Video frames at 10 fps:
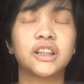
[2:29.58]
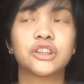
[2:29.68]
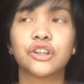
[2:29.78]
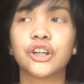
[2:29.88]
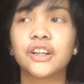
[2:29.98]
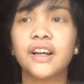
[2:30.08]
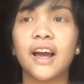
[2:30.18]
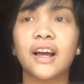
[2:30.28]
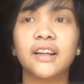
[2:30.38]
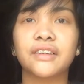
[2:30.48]
it's good,
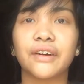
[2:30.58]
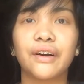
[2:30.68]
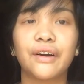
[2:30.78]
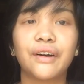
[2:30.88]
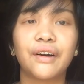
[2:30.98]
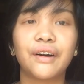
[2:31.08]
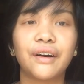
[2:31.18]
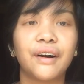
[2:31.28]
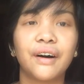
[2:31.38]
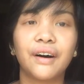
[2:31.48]
and
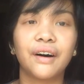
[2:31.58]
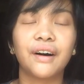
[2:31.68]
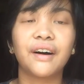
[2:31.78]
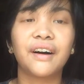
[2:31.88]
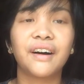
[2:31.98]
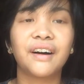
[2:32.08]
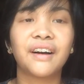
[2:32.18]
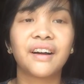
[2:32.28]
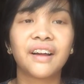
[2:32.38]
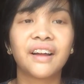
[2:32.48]
uh
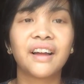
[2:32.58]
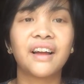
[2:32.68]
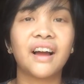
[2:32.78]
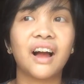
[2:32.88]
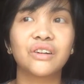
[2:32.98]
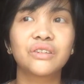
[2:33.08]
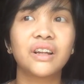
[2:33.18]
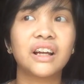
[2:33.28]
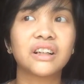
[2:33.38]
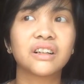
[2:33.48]
I don't
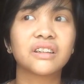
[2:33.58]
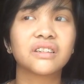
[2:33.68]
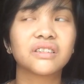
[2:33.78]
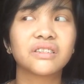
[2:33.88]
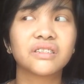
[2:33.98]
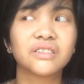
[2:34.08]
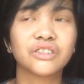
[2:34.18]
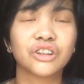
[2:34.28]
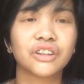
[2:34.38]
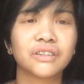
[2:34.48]
like
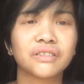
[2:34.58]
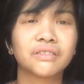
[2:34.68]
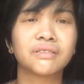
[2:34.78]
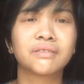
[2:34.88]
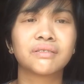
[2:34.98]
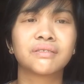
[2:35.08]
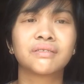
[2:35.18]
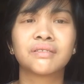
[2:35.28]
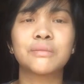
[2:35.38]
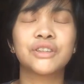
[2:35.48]
dirt.
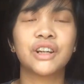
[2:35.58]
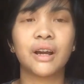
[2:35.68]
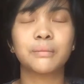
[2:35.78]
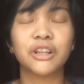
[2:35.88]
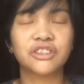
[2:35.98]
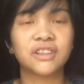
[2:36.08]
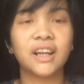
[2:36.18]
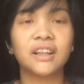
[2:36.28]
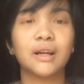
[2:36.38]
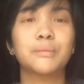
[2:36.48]
I'm saying I'm not
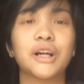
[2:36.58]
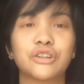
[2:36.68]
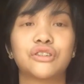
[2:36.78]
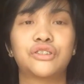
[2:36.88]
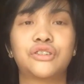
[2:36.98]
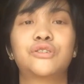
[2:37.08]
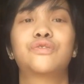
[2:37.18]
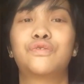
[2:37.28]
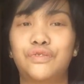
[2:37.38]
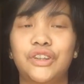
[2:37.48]
saying that Michael's
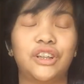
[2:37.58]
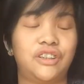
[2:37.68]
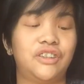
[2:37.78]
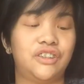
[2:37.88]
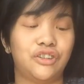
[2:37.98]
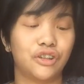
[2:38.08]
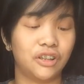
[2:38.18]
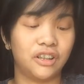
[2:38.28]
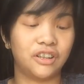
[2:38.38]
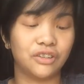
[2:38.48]
foot is
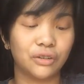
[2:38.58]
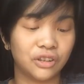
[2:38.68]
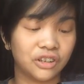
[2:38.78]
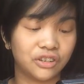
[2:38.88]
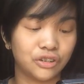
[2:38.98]
dirty. No, his